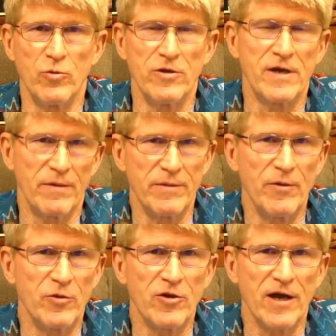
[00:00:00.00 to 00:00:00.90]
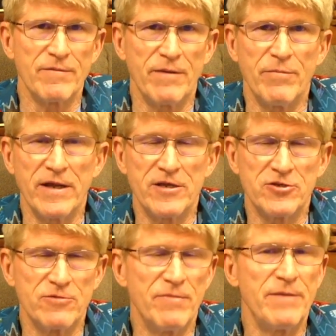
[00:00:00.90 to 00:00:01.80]
when you come to me and we talk about
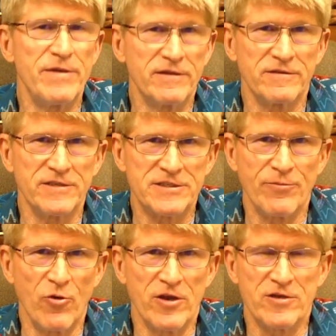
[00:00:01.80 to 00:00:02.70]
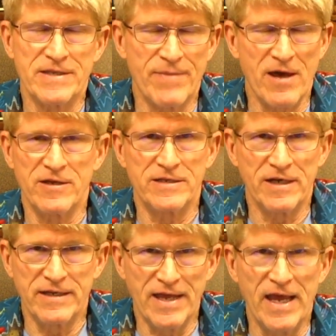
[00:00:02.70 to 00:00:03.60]
bunions, you may be a little disappointed because I'm not going to
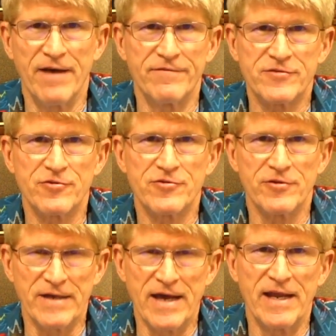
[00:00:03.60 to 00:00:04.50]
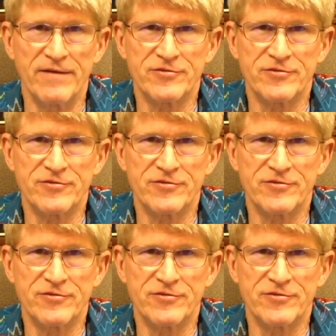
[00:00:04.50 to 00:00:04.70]
tell you to have surgery or not have